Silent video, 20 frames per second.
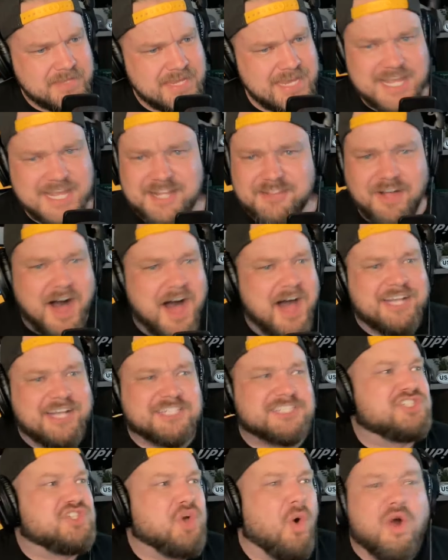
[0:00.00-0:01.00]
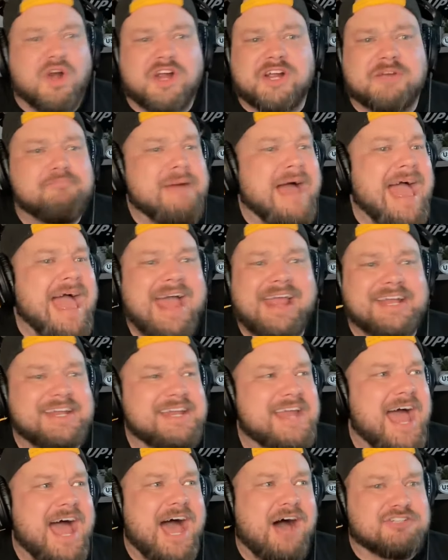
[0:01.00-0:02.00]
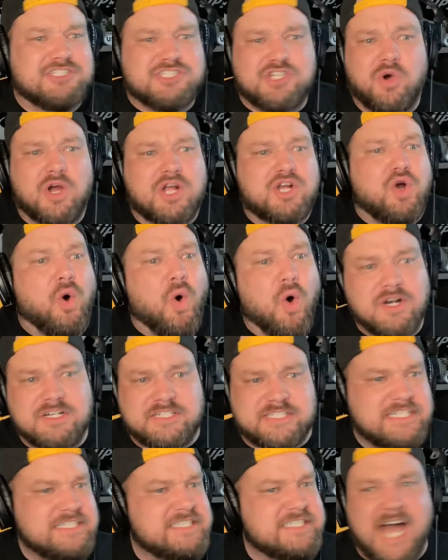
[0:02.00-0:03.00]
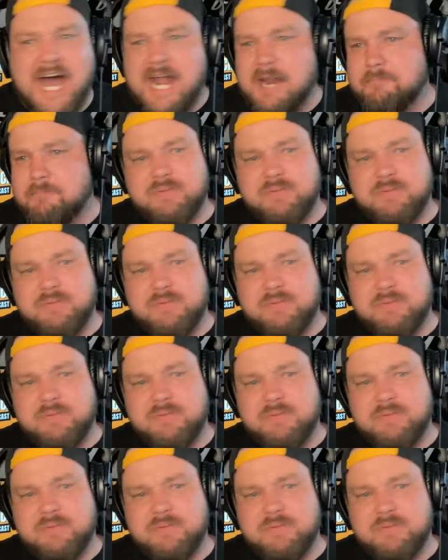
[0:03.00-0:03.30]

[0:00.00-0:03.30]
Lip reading: Elon is dork MAGA now, so of course he's got to